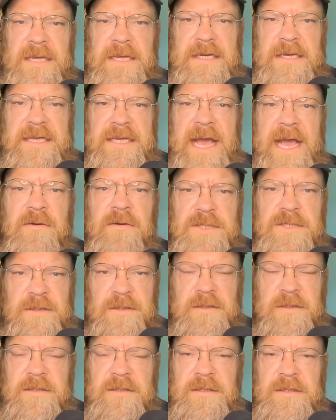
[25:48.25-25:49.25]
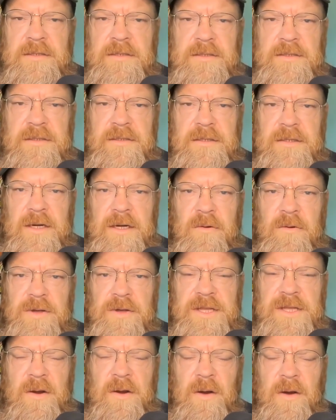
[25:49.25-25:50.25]
encounter
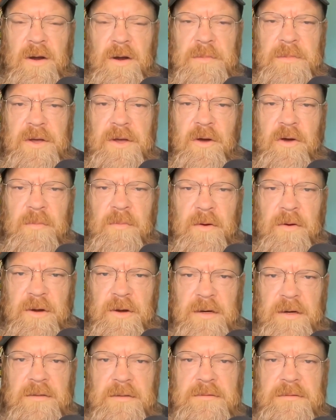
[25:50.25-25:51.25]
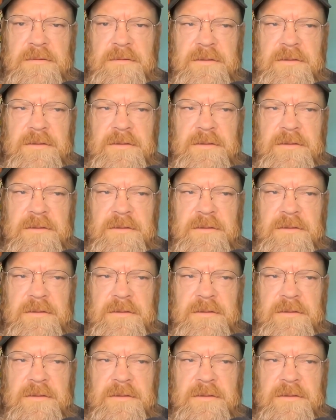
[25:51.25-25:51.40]
with an armed homeowner?